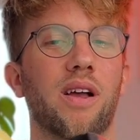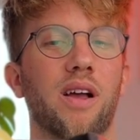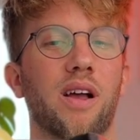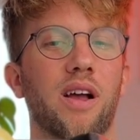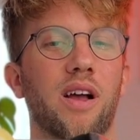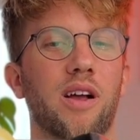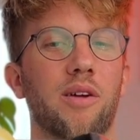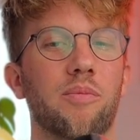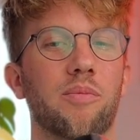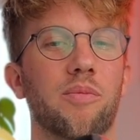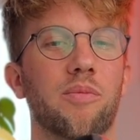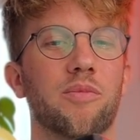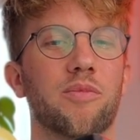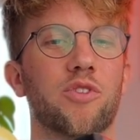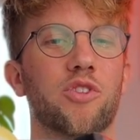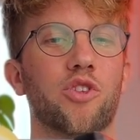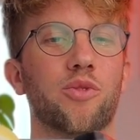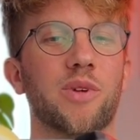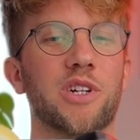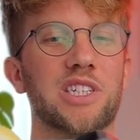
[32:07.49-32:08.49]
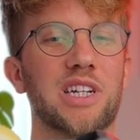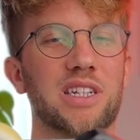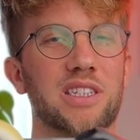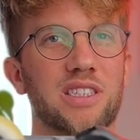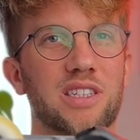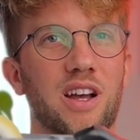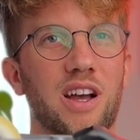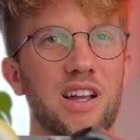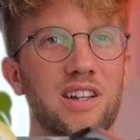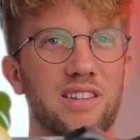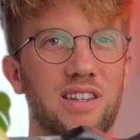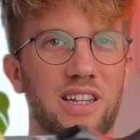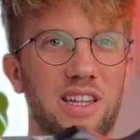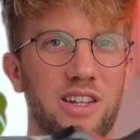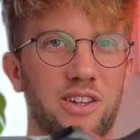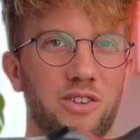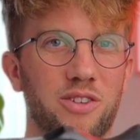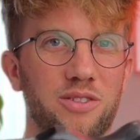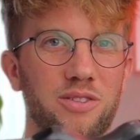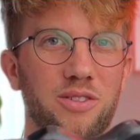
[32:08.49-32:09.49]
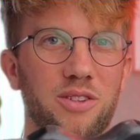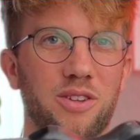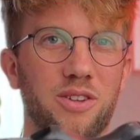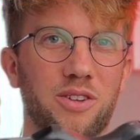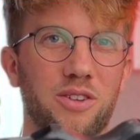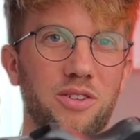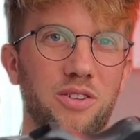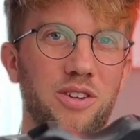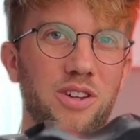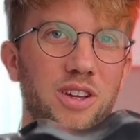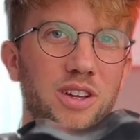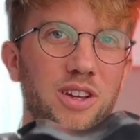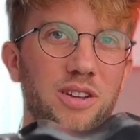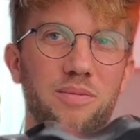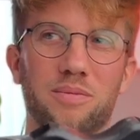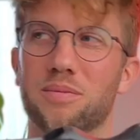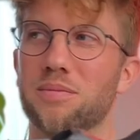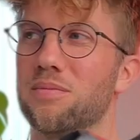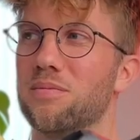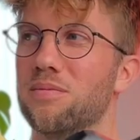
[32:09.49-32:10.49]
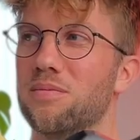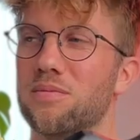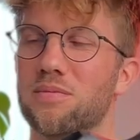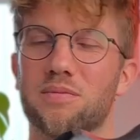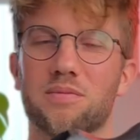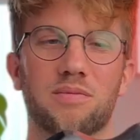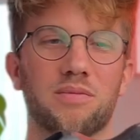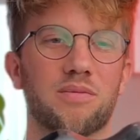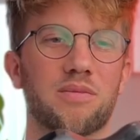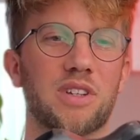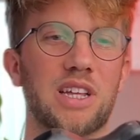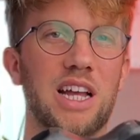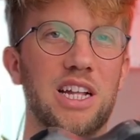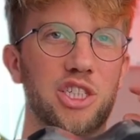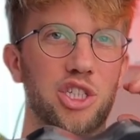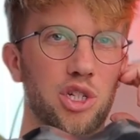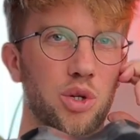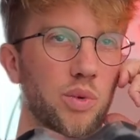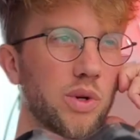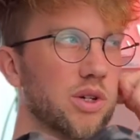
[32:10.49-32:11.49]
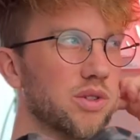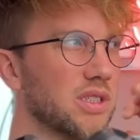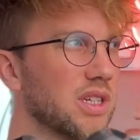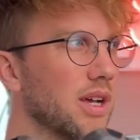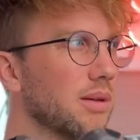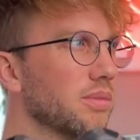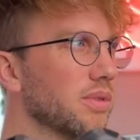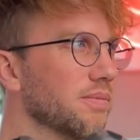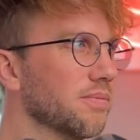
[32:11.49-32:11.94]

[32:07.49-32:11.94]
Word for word: um, too much anxiety on on um, catching your wheels up.